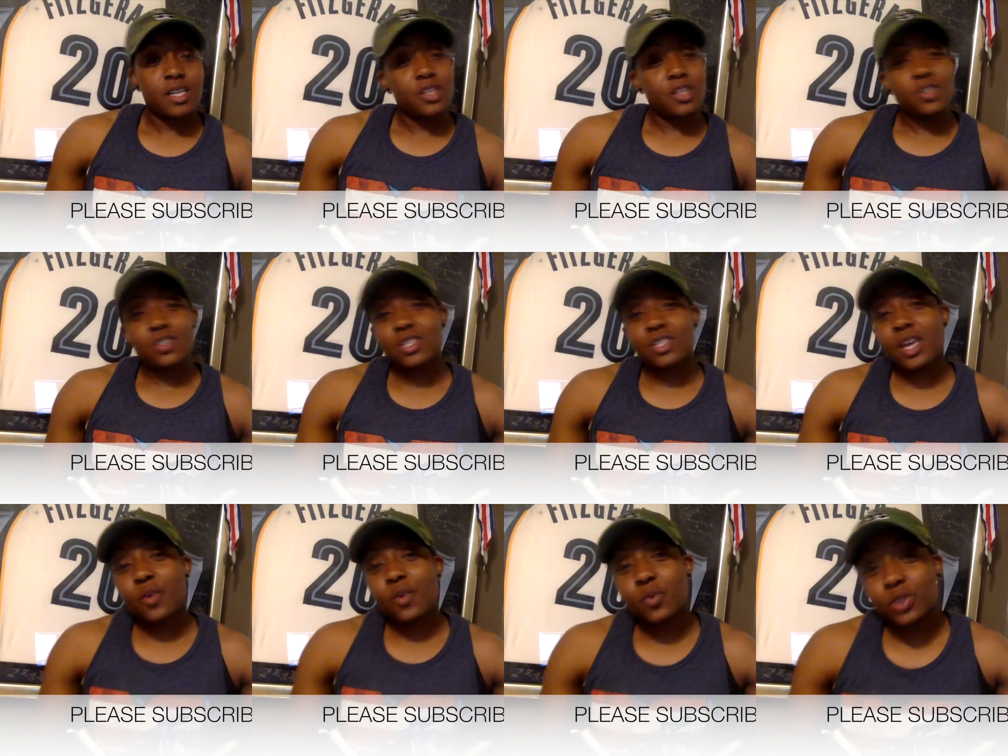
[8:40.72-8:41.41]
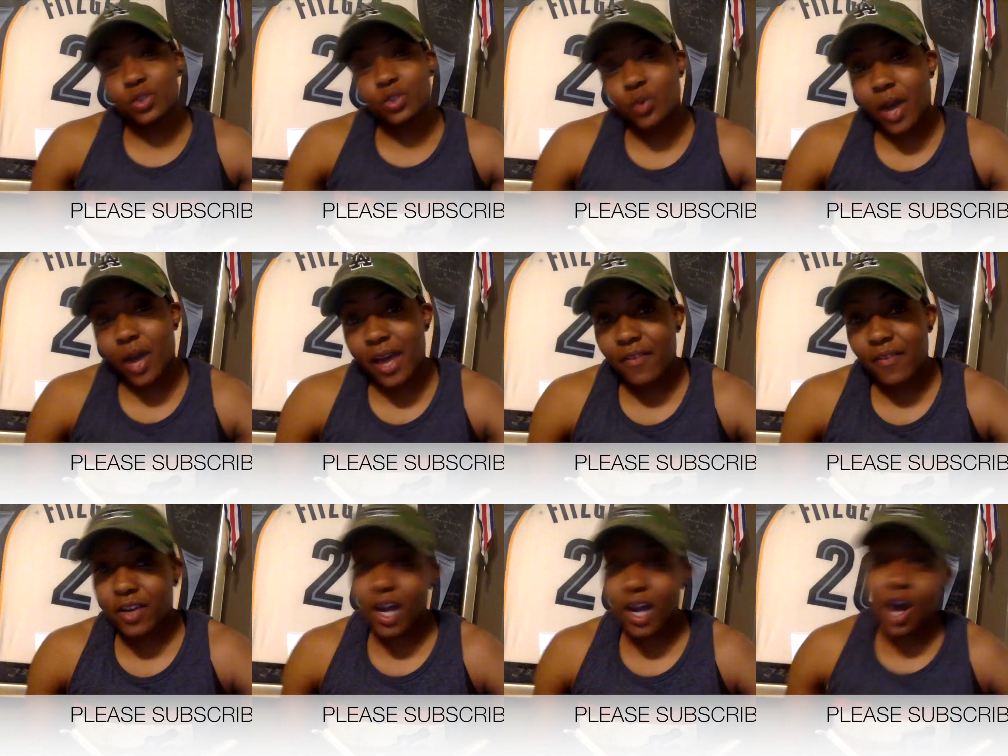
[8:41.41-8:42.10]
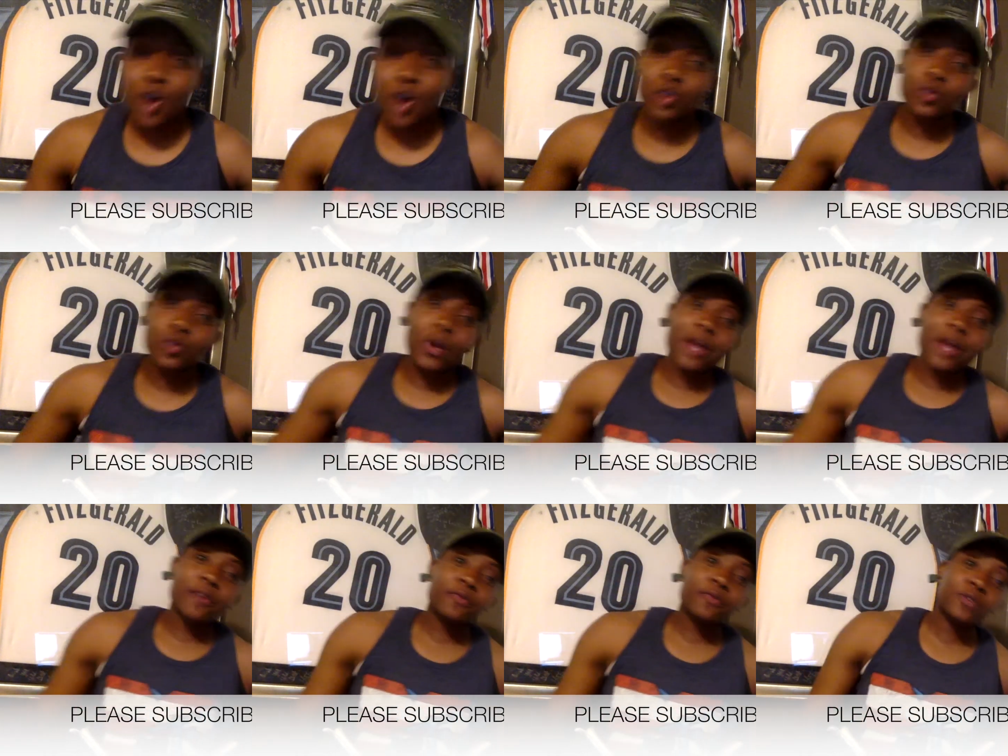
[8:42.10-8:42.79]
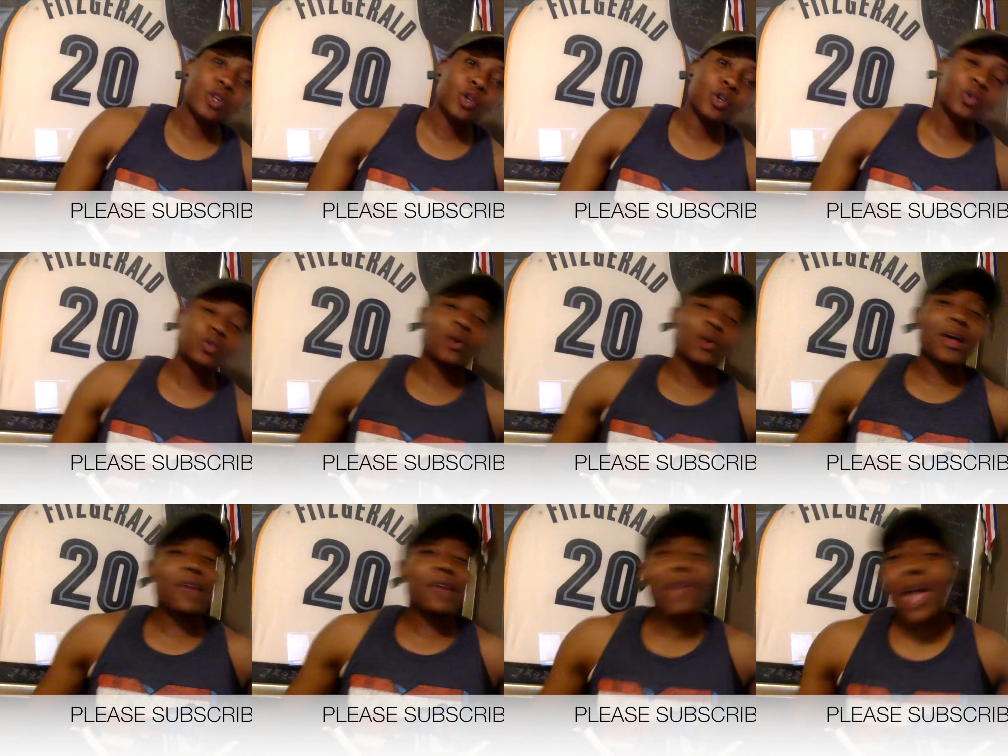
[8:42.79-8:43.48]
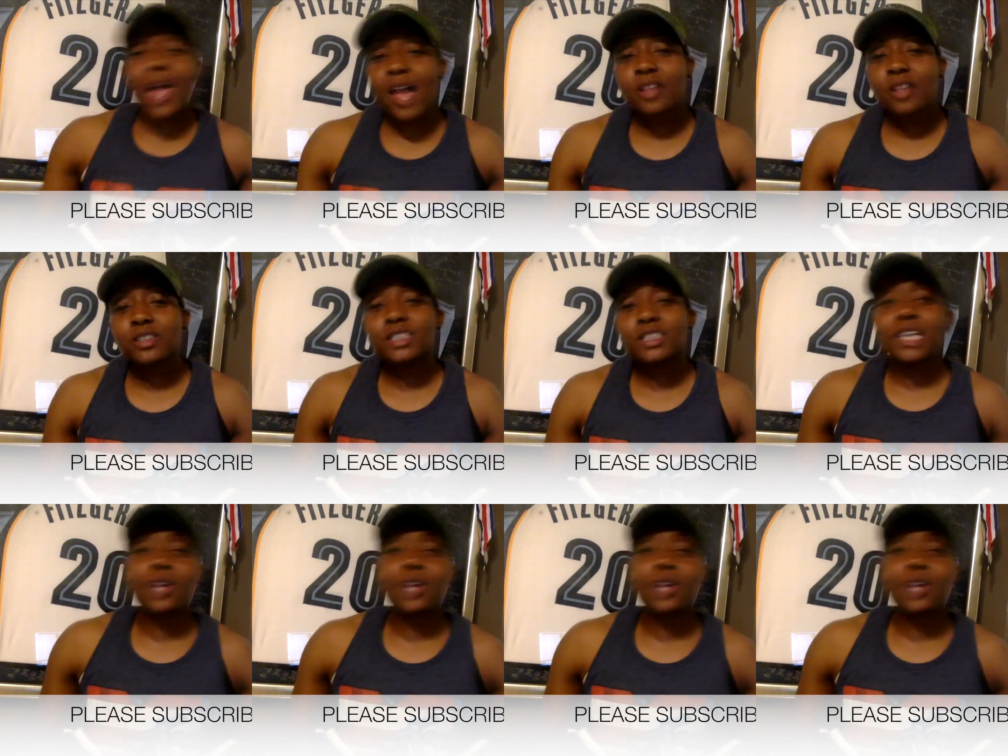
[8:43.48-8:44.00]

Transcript: You say, well, do I have a cold? Do I have a flu? Do I have allergies?